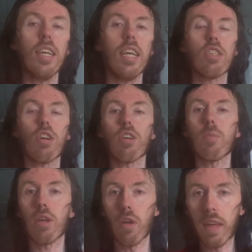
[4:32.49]
is not going to
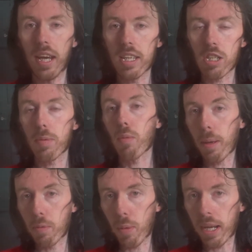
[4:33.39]
be on there and he's going to be
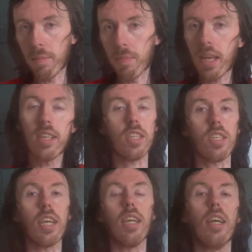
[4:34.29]
wiped away, as they
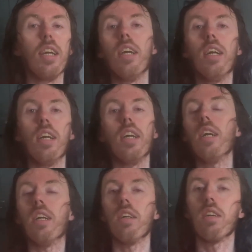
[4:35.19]
say.